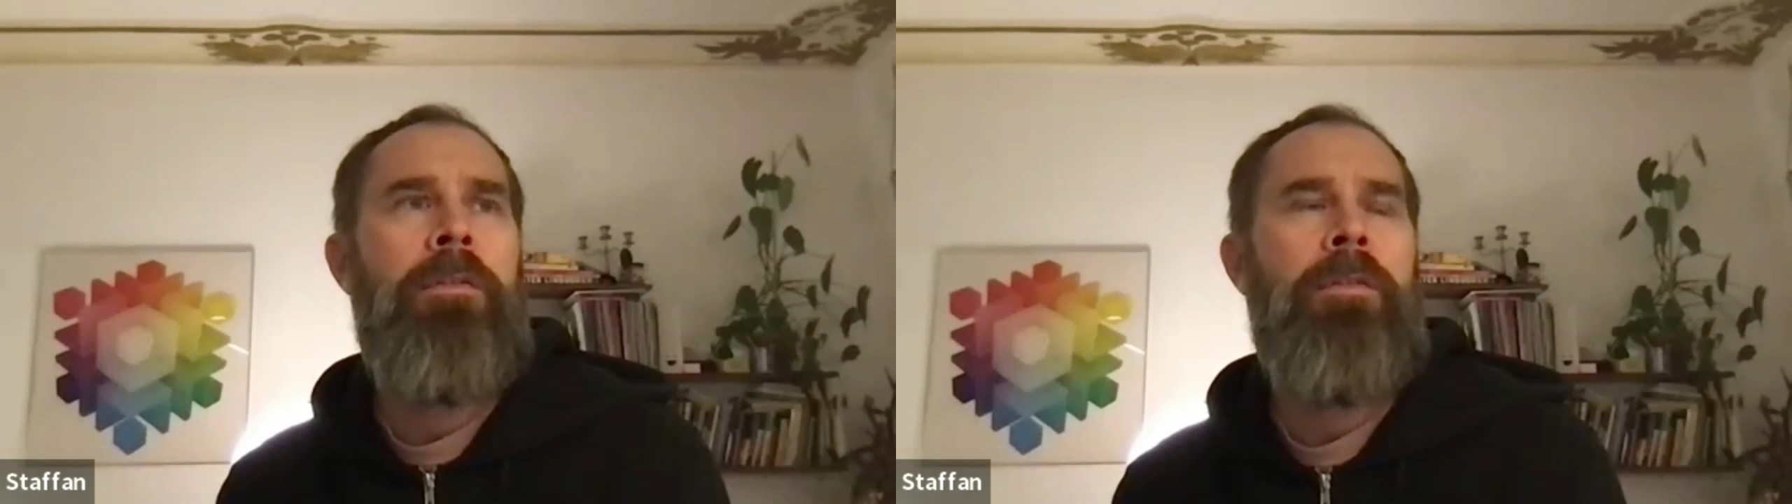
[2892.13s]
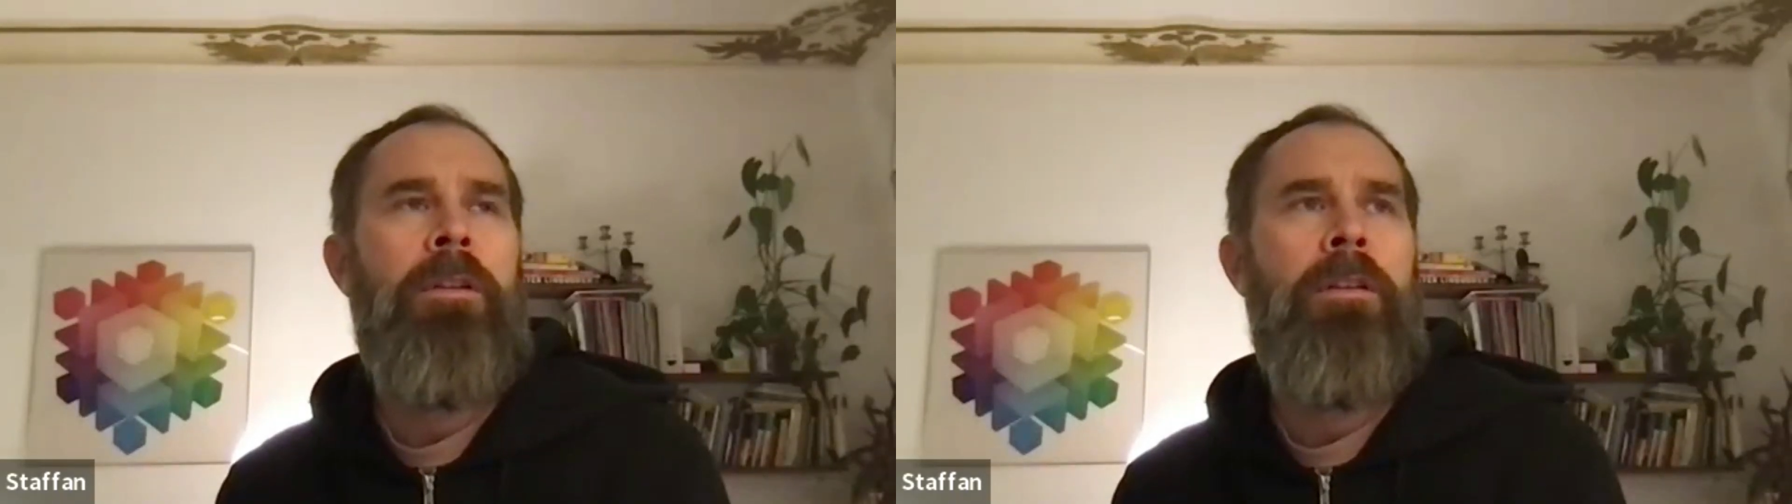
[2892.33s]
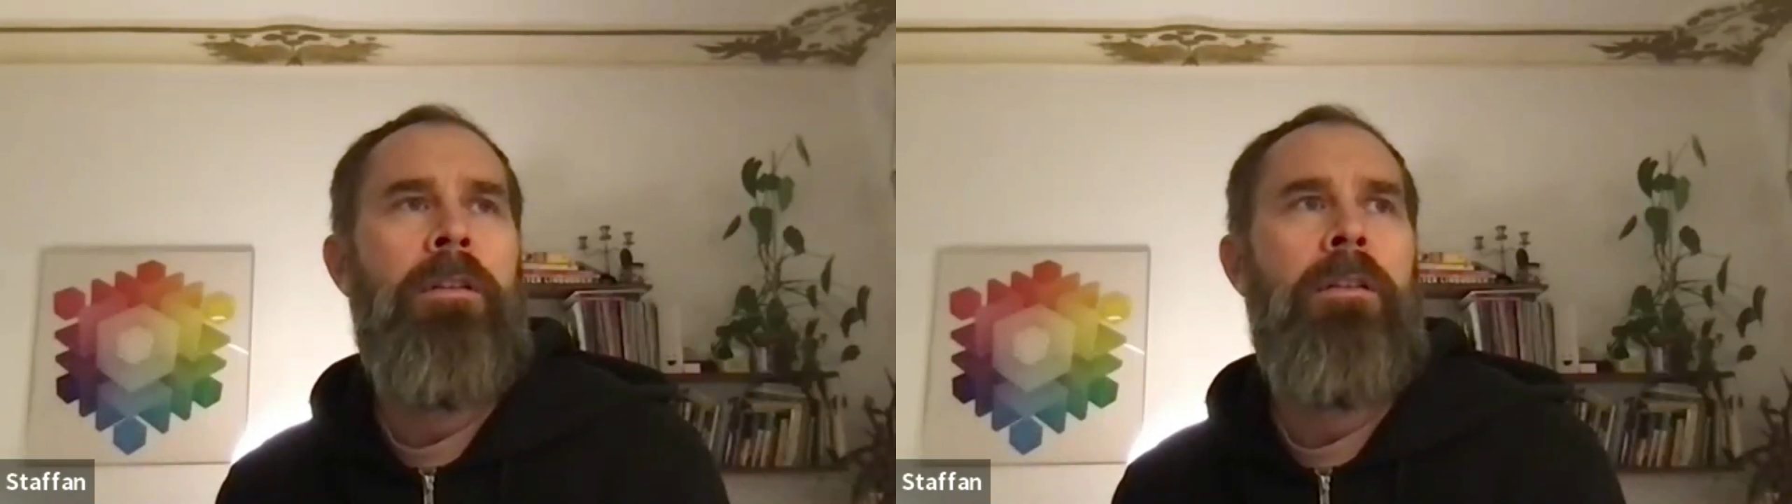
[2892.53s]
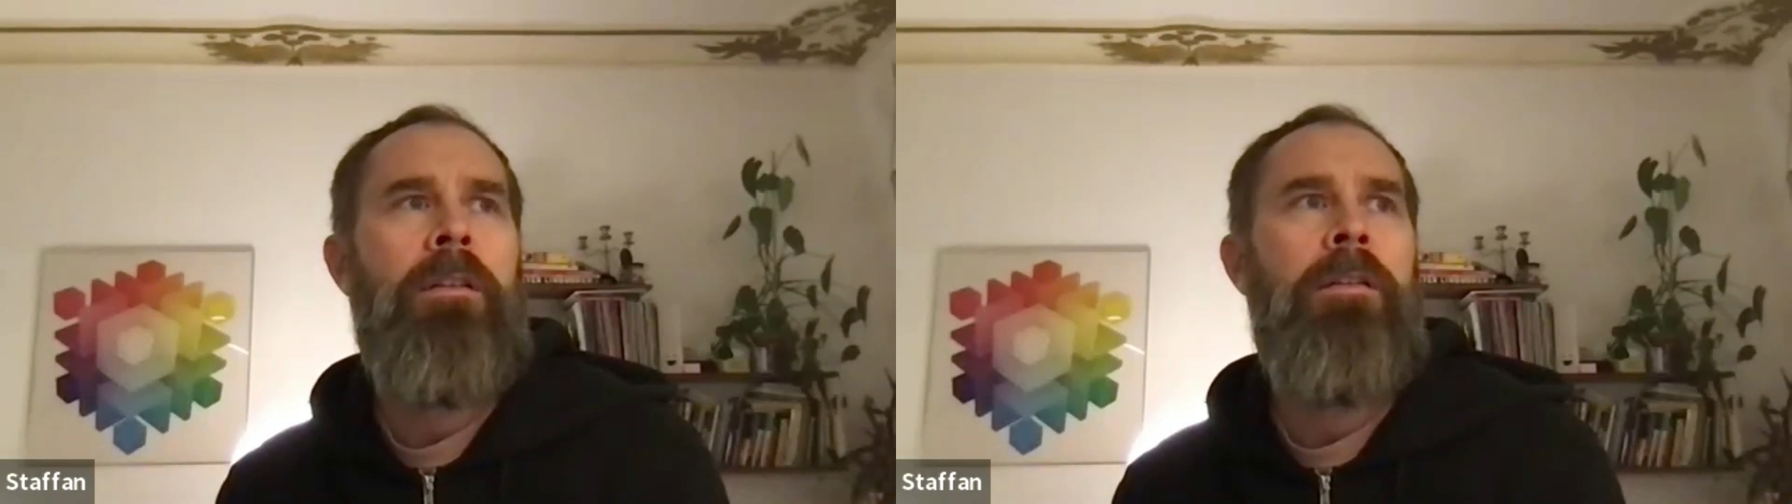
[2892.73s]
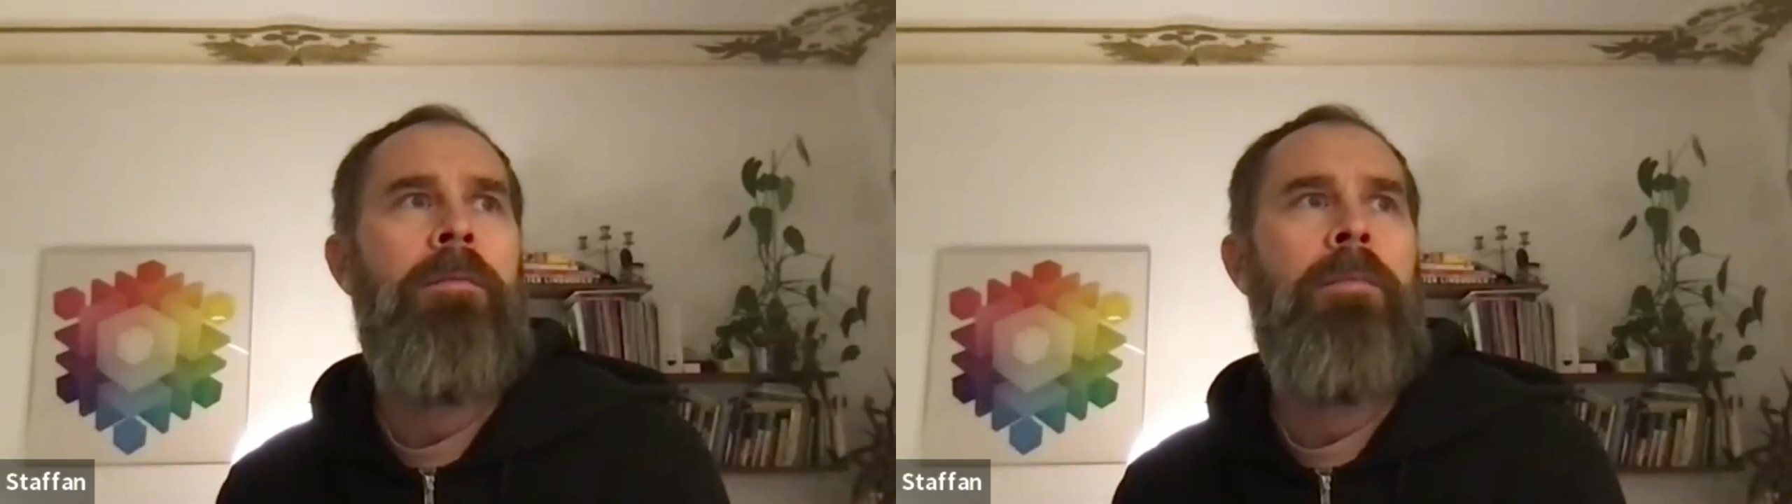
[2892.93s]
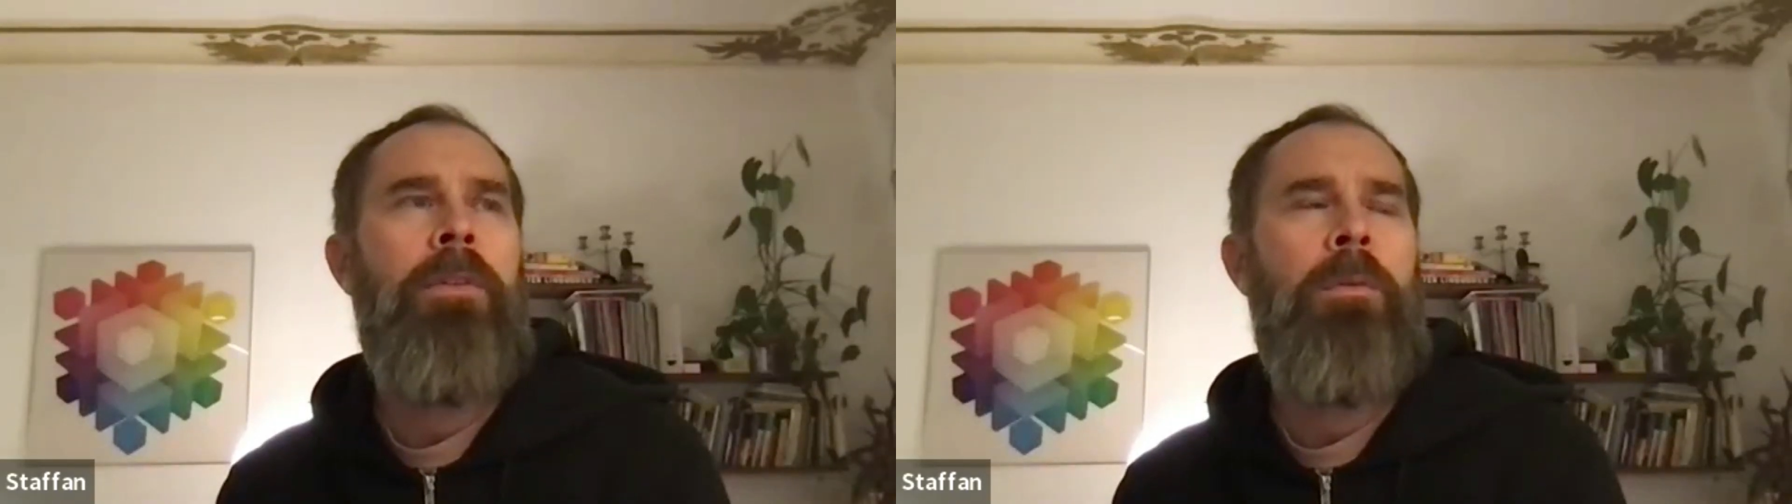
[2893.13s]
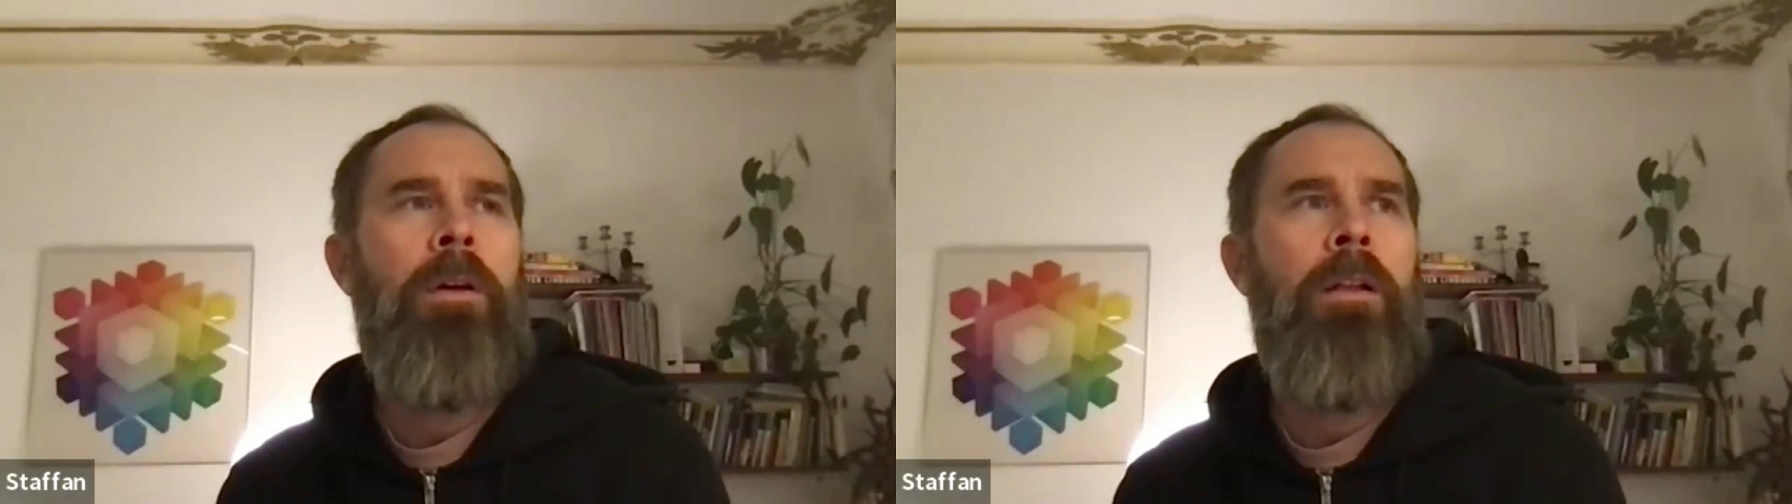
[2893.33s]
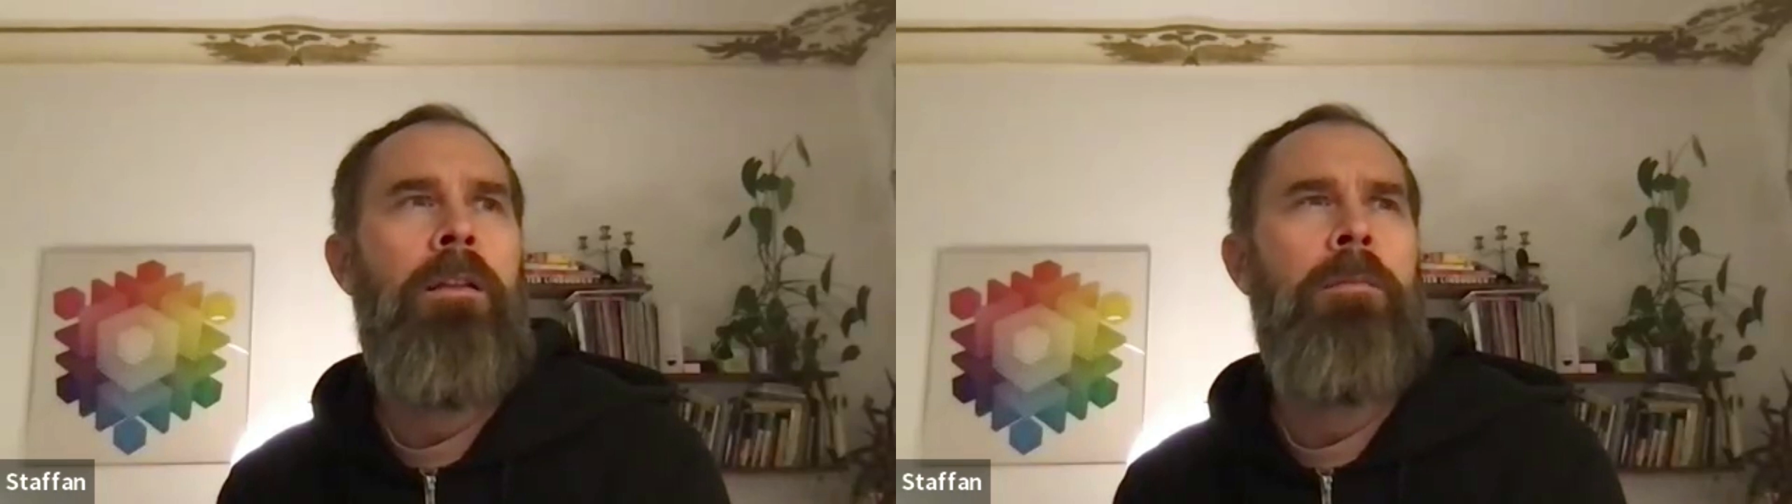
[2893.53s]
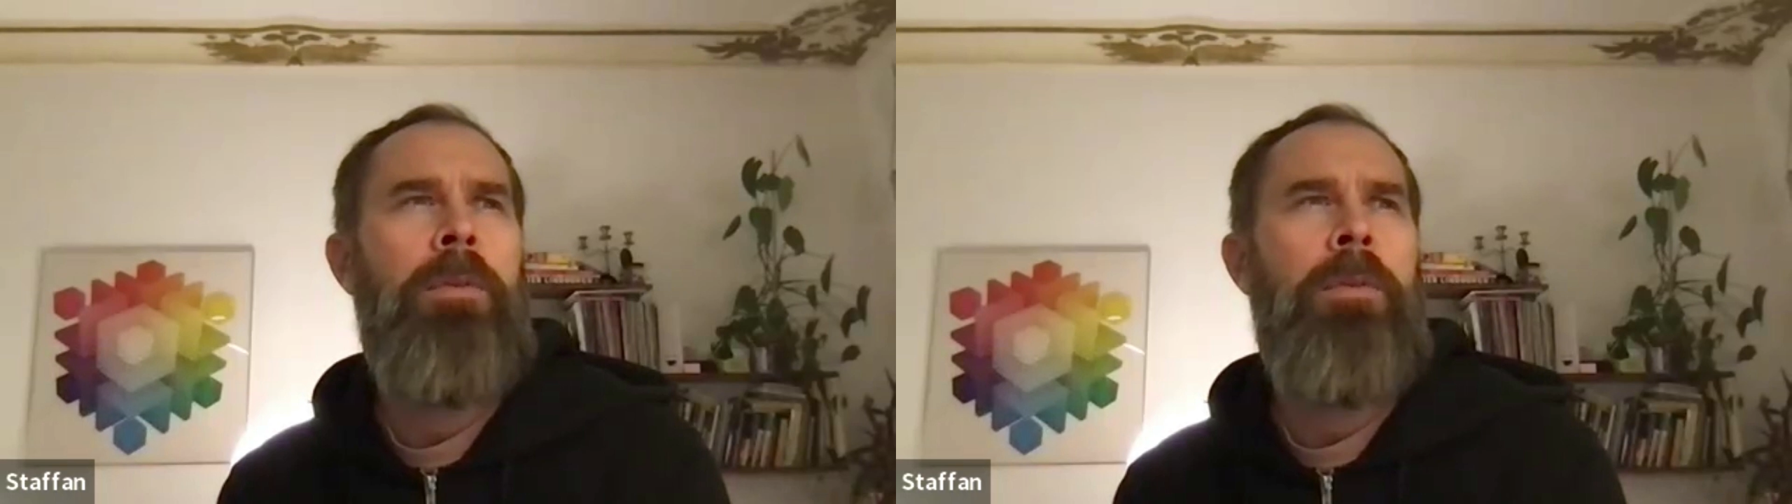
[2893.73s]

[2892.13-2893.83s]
different as well.